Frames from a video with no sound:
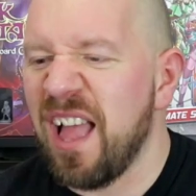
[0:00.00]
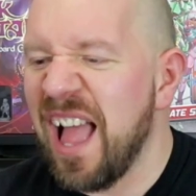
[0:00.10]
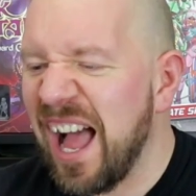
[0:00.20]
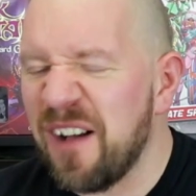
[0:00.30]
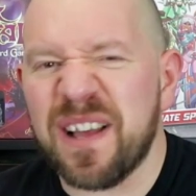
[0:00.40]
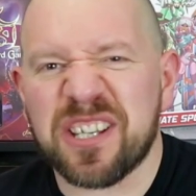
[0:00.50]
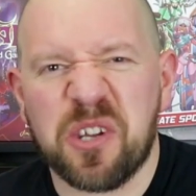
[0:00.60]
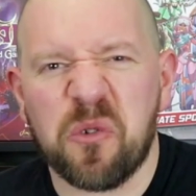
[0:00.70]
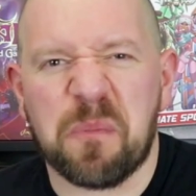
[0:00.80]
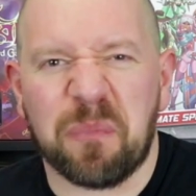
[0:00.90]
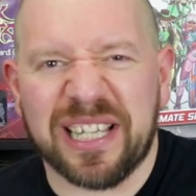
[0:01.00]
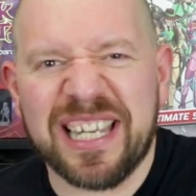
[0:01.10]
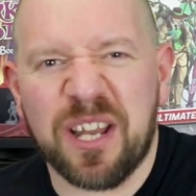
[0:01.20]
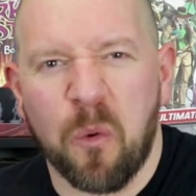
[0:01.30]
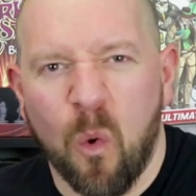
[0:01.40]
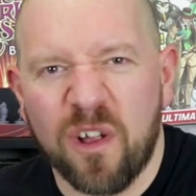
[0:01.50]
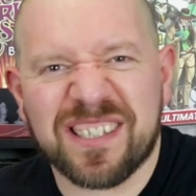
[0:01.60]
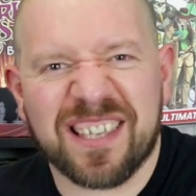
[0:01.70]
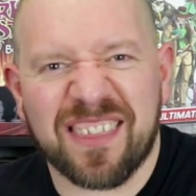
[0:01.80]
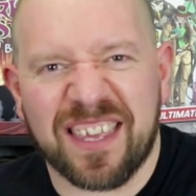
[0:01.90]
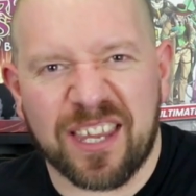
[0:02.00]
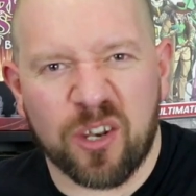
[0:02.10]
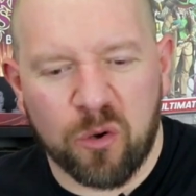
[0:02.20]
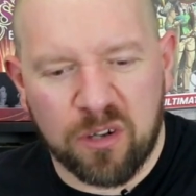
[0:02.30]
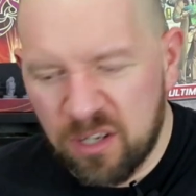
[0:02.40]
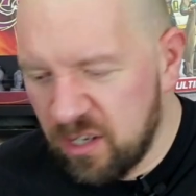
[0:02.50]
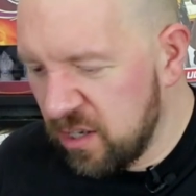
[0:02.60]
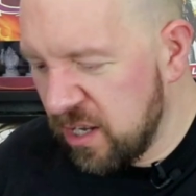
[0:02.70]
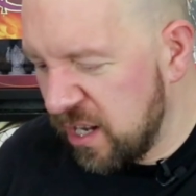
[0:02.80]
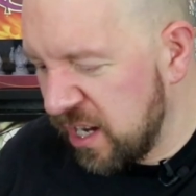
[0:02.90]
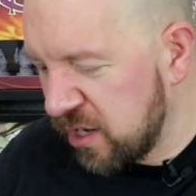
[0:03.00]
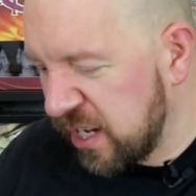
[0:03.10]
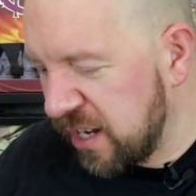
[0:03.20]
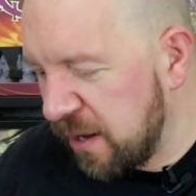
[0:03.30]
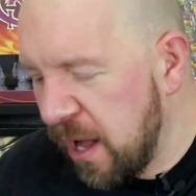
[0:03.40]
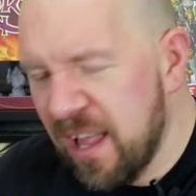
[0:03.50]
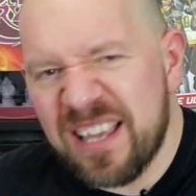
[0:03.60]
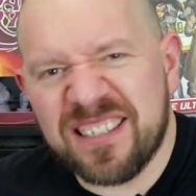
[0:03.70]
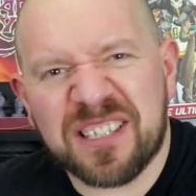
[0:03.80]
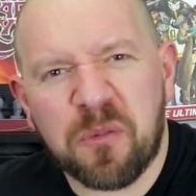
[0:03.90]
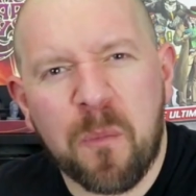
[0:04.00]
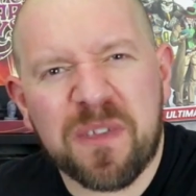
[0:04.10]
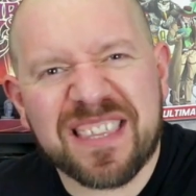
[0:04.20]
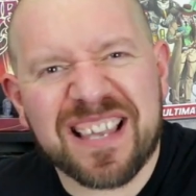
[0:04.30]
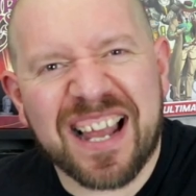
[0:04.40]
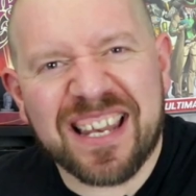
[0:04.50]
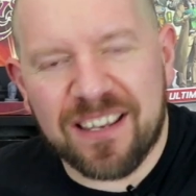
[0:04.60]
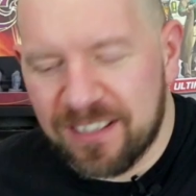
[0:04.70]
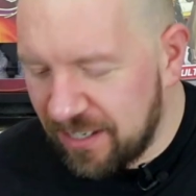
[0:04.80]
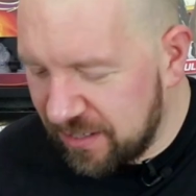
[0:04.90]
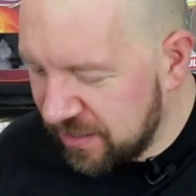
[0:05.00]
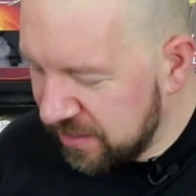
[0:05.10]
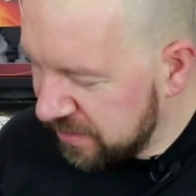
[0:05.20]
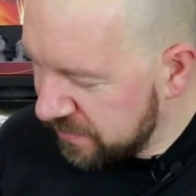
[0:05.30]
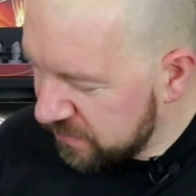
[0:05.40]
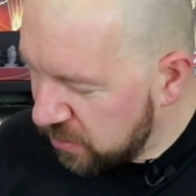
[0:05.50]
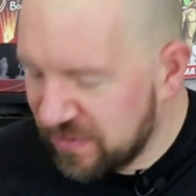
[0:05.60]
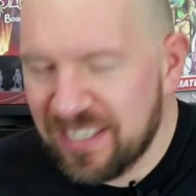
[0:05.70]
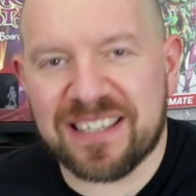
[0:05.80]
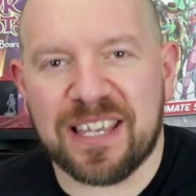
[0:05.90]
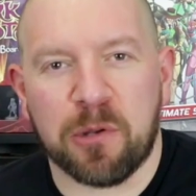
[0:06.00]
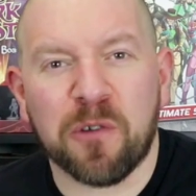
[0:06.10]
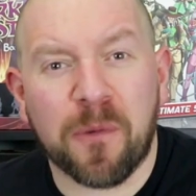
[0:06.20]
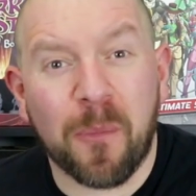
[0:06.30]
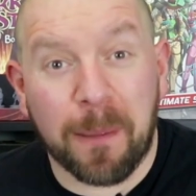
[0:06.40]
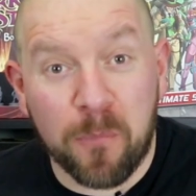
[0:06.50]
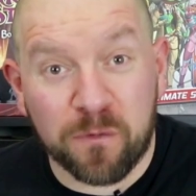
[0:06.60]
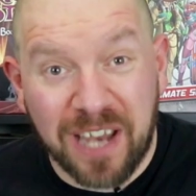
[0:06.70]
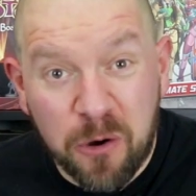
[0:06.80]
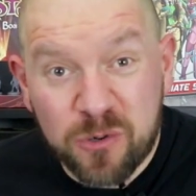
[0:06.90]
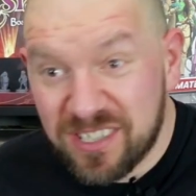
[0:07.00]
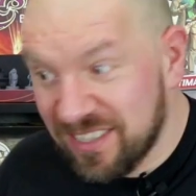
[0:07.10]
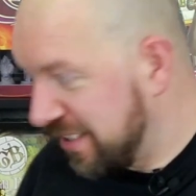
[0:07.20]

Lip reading: I've actually only played it once, I think, you know. Is this the one with the tiny... Oh, I've sellotaped it up from when I moved house.